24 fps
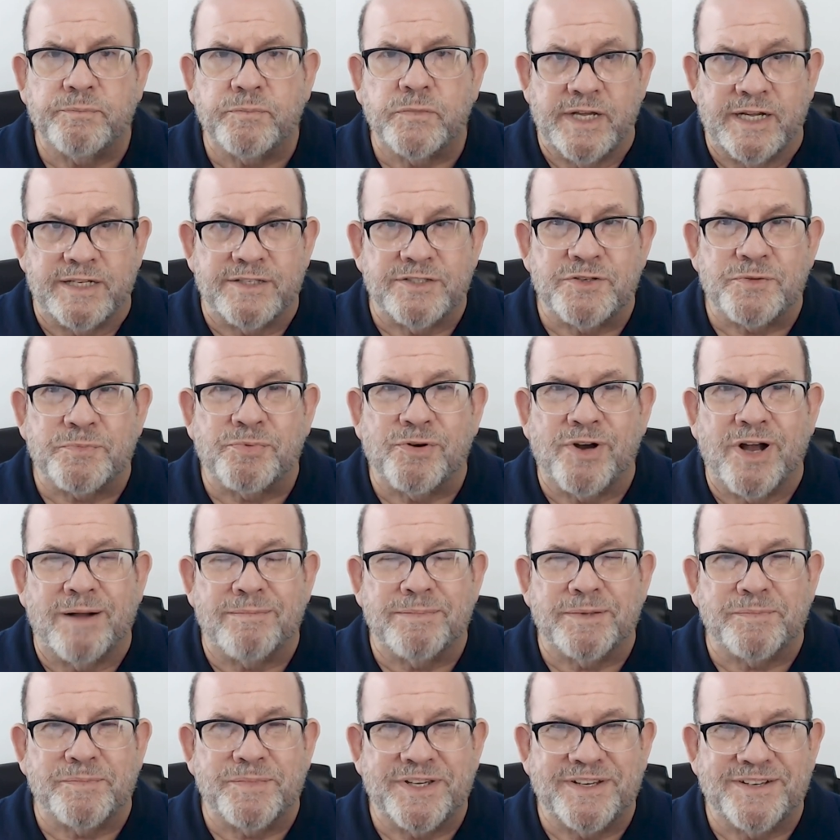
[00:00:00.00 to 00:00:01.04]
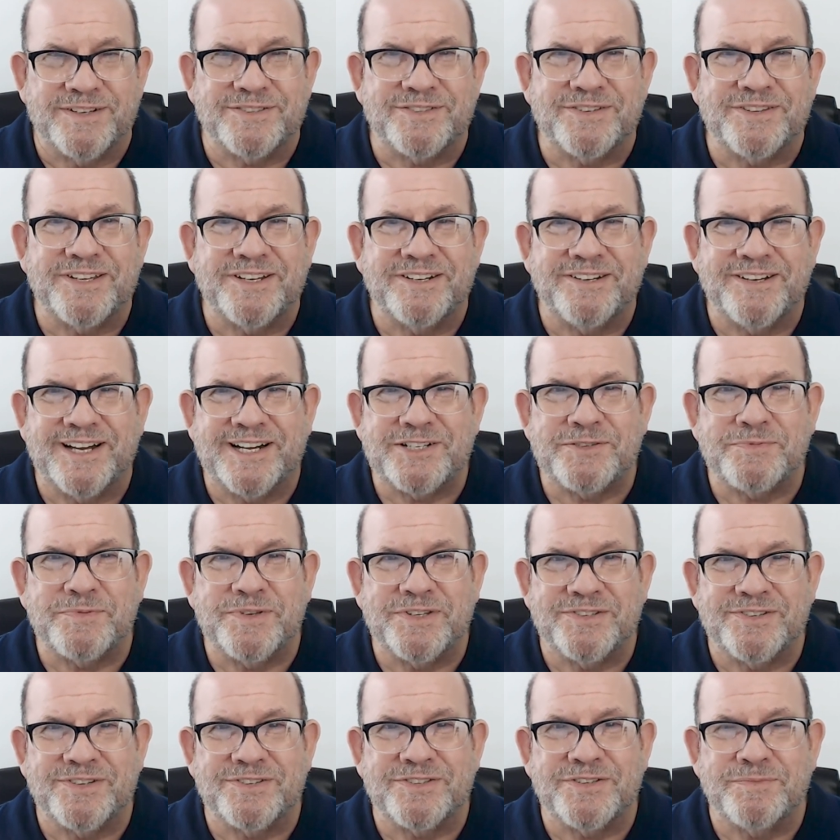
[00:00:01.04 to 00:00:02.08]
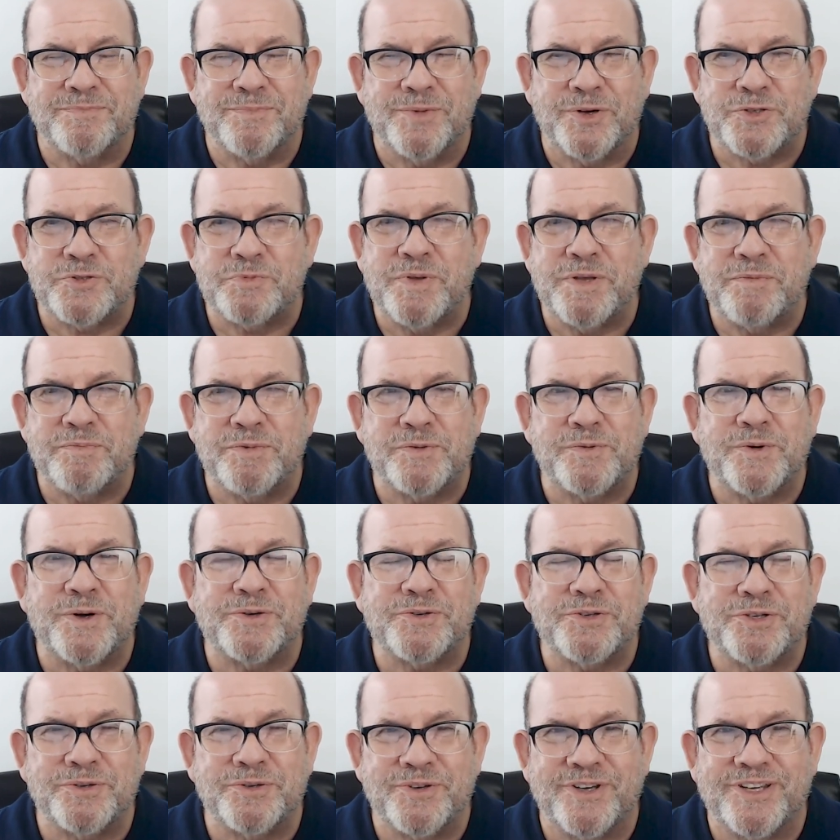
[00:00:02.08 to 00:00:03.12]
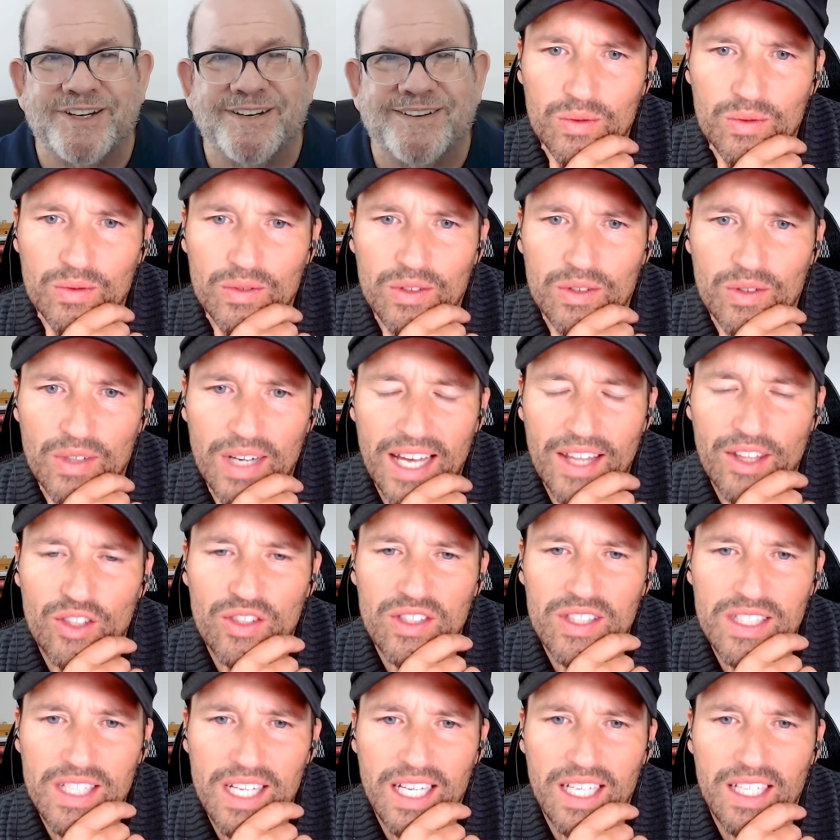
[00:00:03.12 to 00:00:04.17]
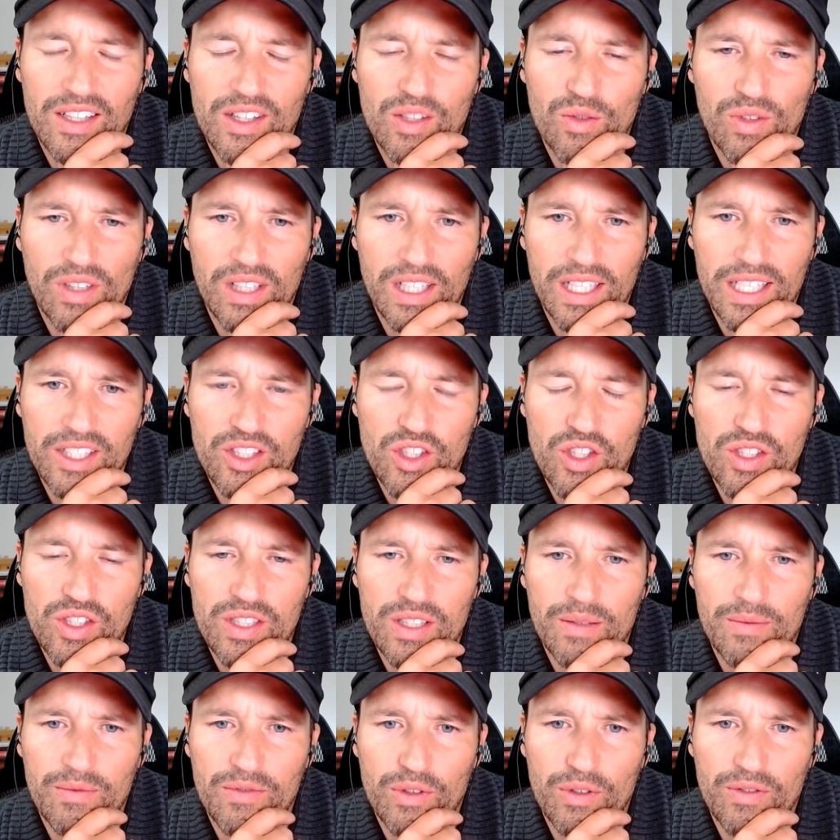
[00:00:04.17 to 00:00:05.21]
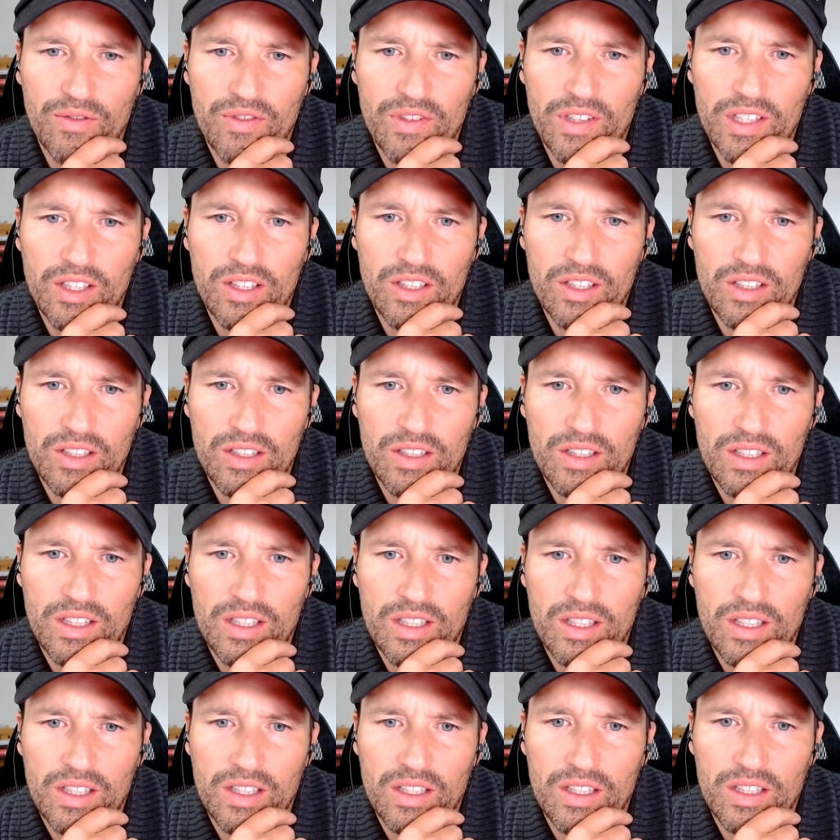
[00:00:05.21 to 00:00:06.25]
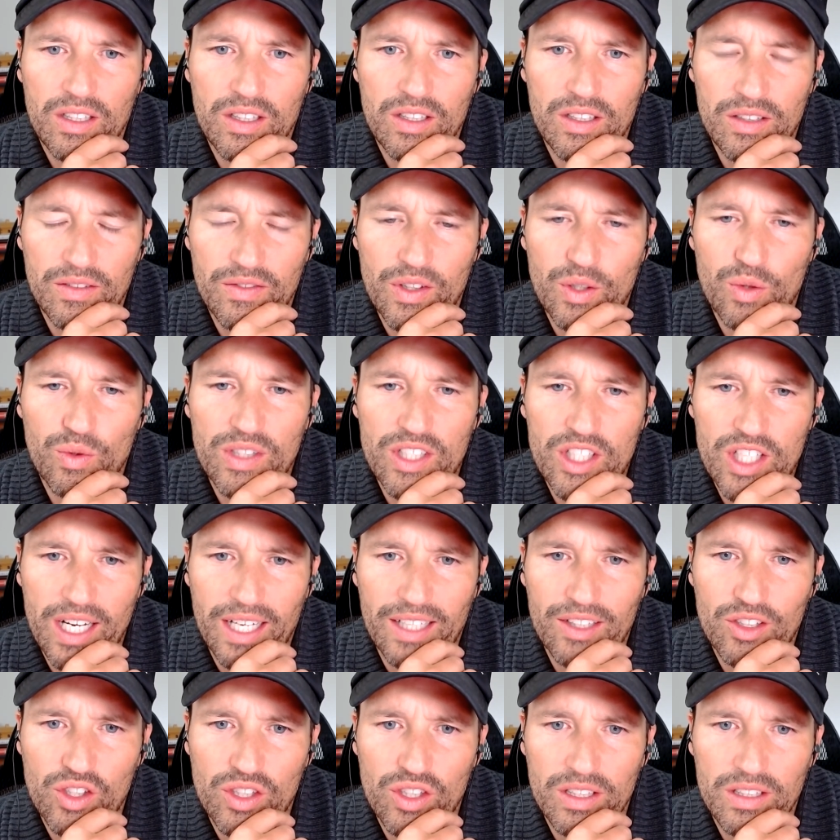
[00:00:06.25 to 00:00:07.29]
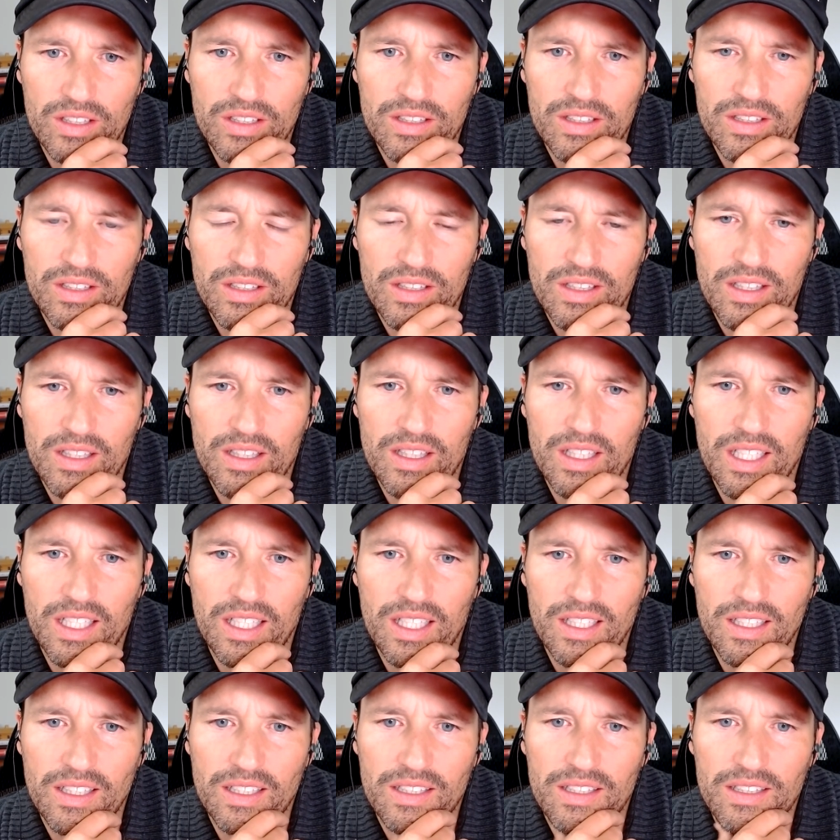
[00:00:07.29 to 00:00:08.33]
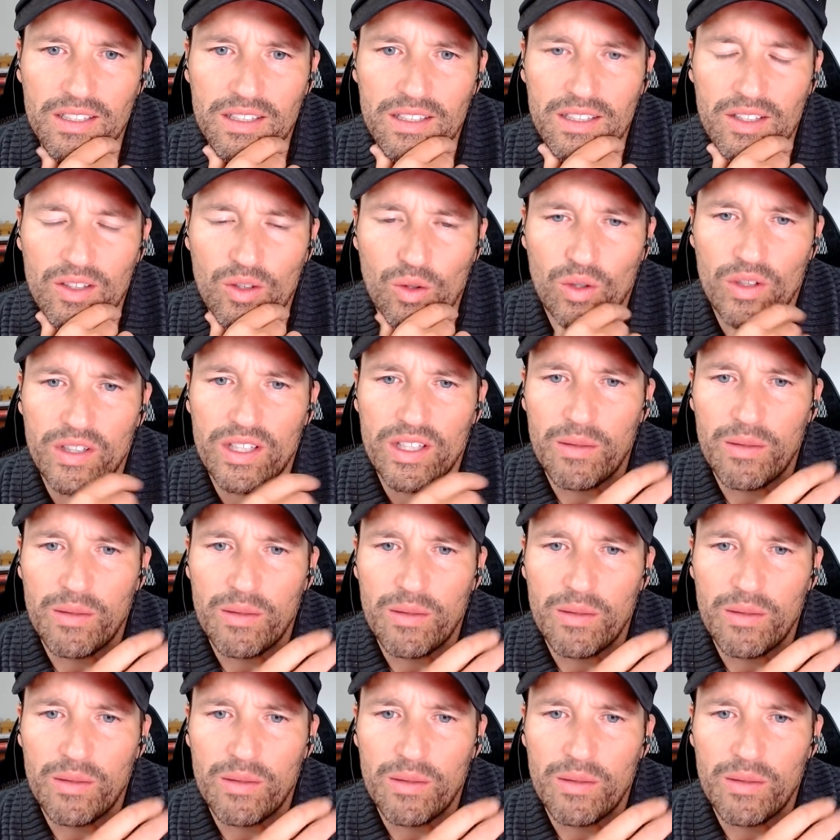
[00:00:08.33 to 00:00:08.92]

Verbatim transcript: But that's the problem because of the attachment system. Most people won't do We'd rather stay in the relationship for fear of the rejection than, or the